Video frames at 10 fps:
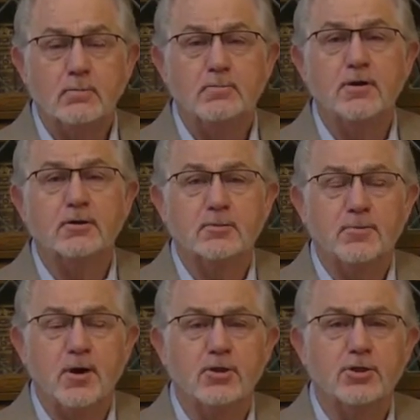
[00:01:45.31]
built
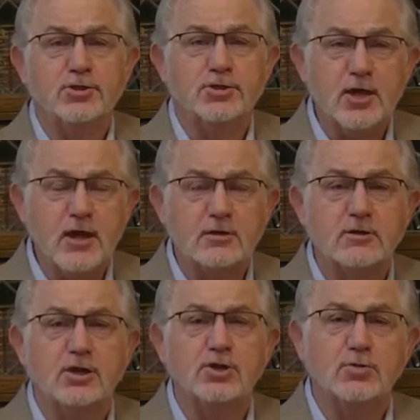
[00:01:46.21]
upon the things
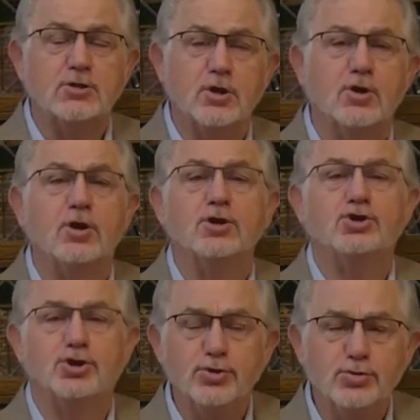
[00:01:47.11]
that you and the Lord
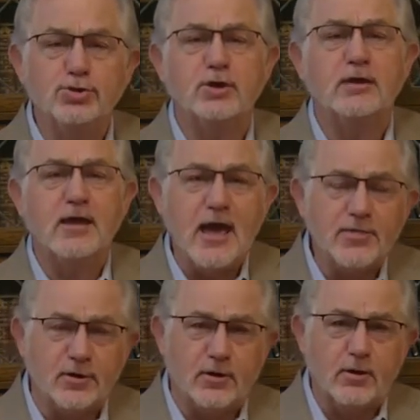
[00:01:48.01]
do
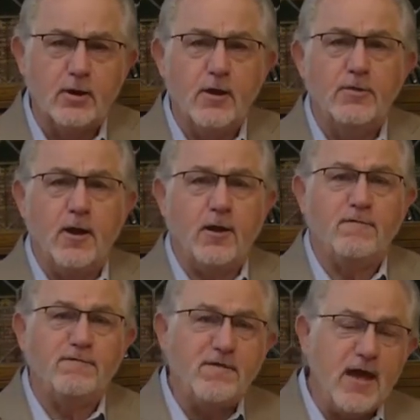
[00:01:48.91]
together, the
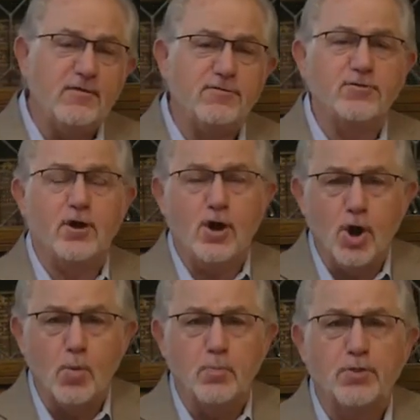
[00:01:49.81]
faith, the
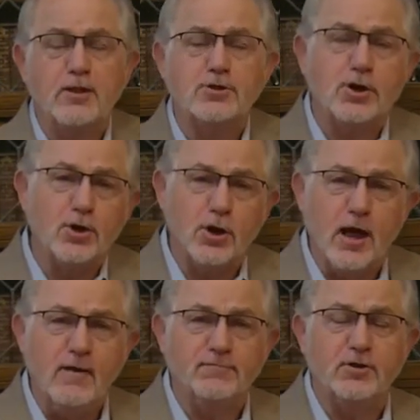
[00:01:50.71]
hope, the eternal
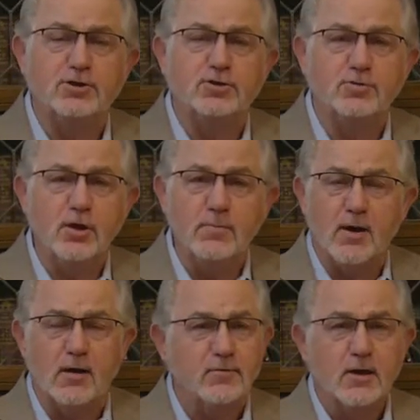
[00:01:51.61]
life that you dream
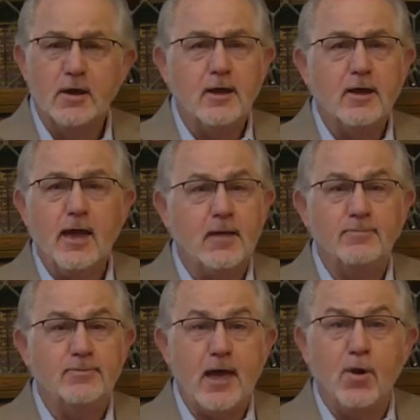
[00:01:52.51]
of,
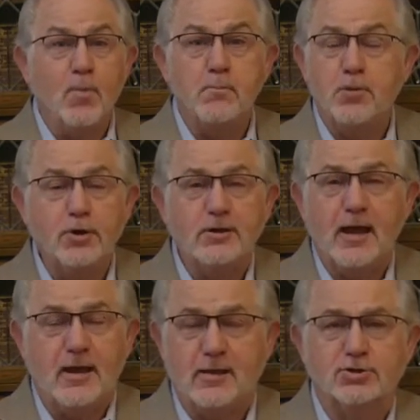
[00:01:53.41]
and they don't put
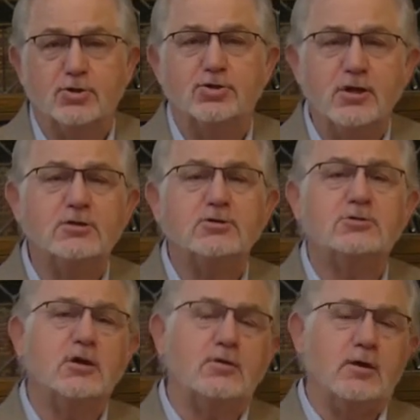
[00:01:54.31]
that in. So this
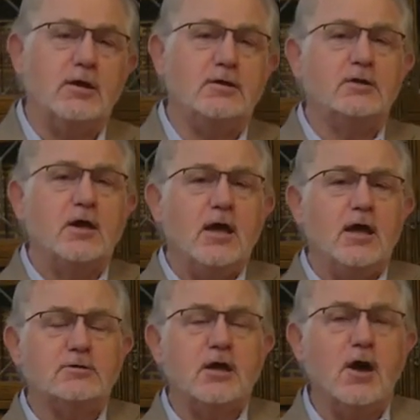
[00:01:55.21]
series
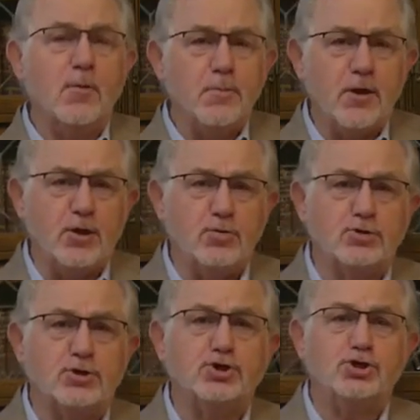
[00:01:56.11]
is helping you
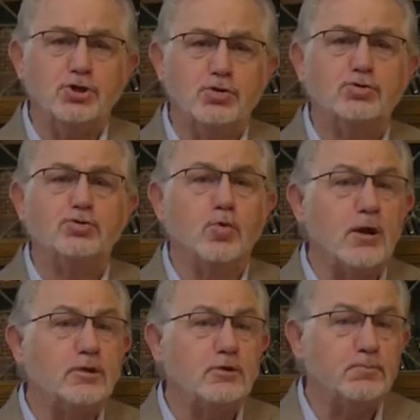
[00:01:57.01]
to choose
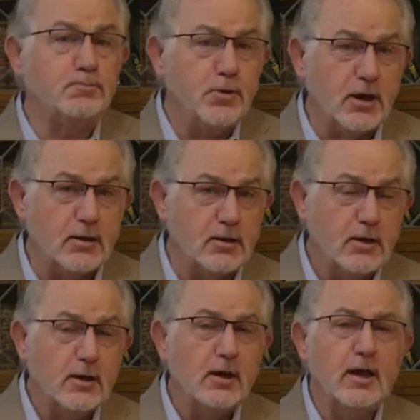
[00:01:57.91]
what to put
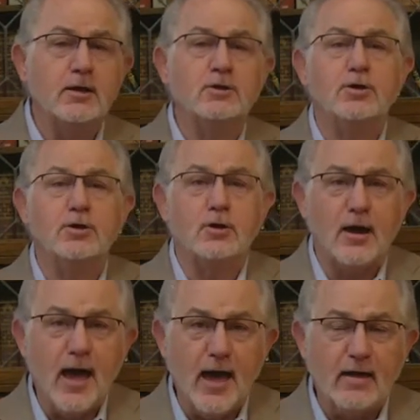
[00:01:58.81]
into your
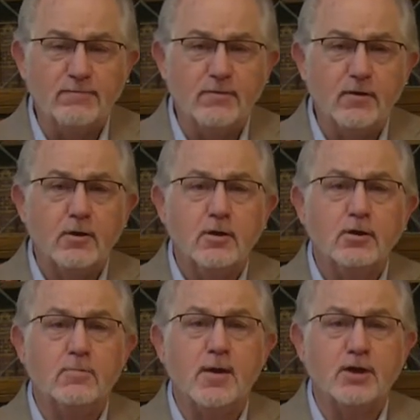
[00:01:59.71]
life
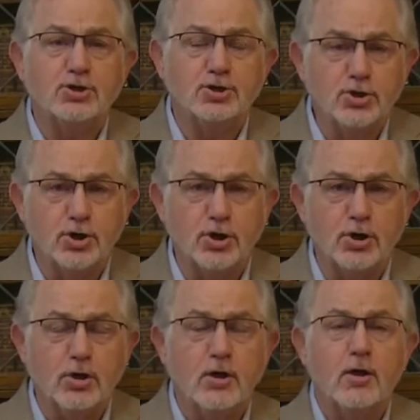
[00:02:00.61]
to make
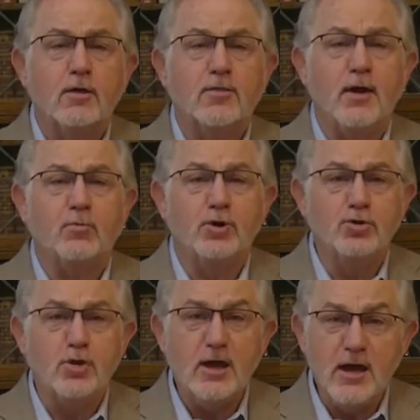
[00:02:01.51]
sure that when
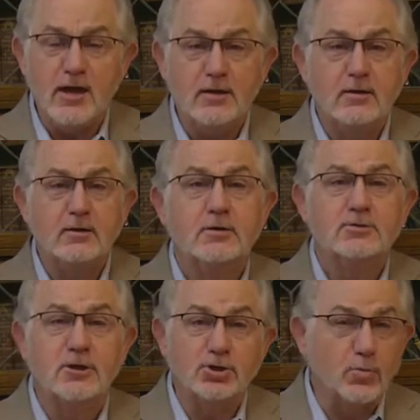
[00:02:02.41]
you hit
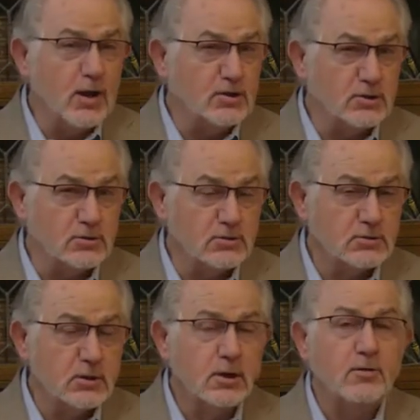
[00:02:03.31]
situations
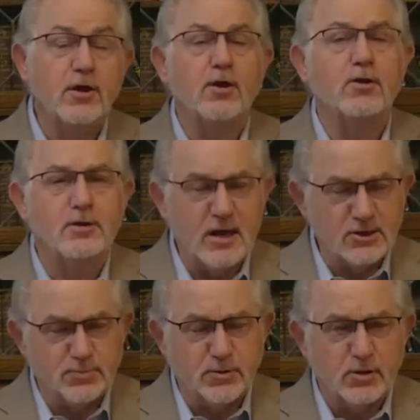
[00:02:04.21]
that are
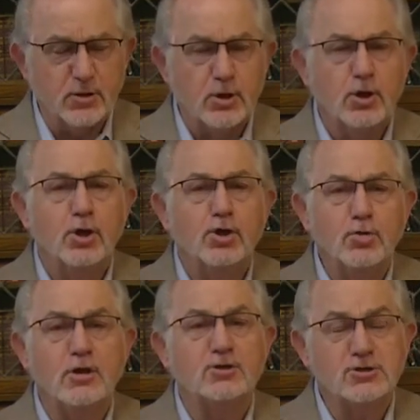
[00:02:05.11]
desperate, you
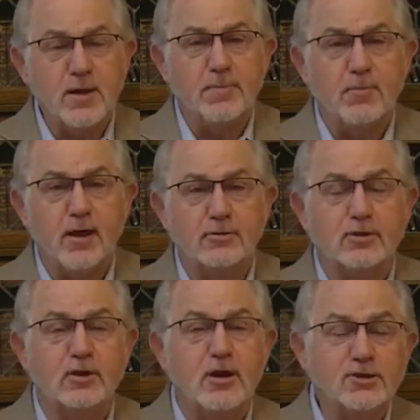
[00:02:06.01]
can separate
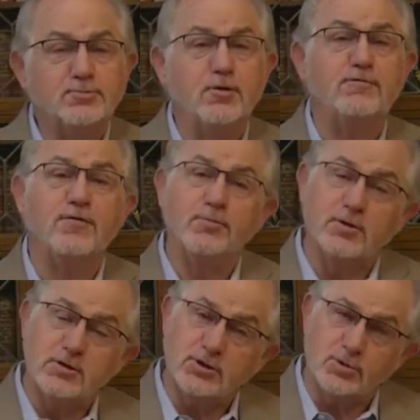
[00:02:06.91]
the desperate from the
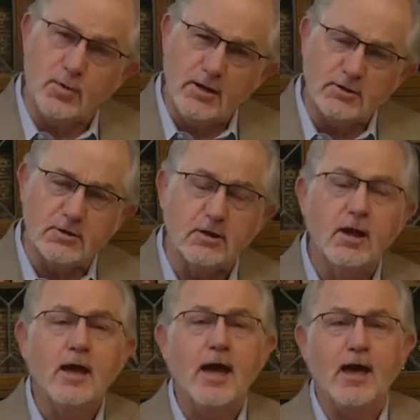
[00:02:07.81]
situation,
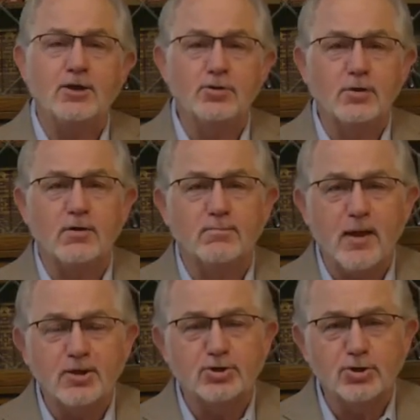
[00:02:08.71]
and you can
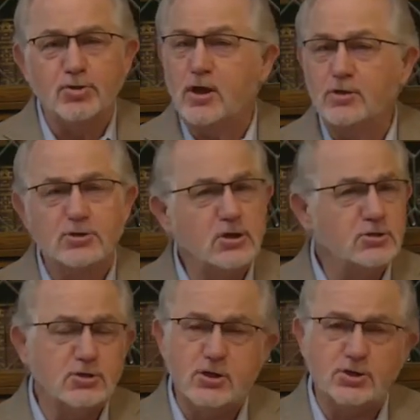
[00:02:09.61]
make sure that it's
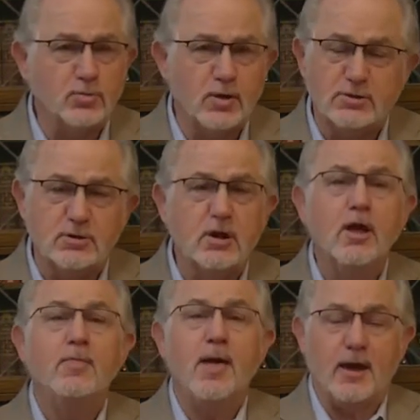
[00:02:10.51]
just a situation
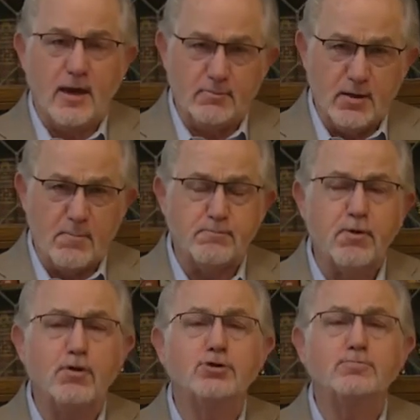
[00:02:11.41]
that can be
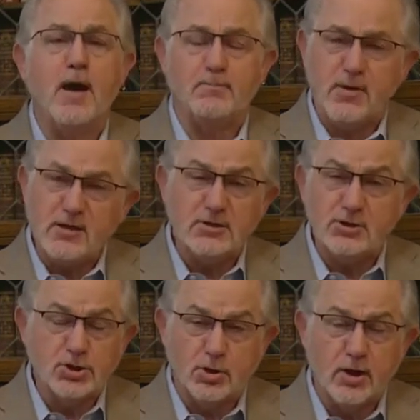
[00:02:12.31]
approached by peace
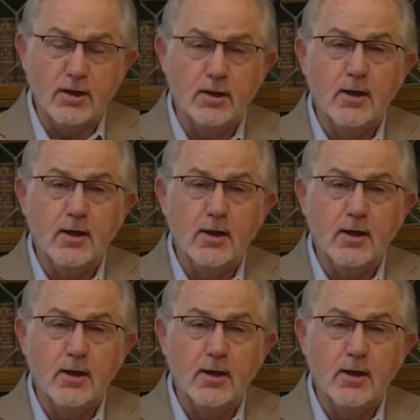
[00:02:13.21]
and joy,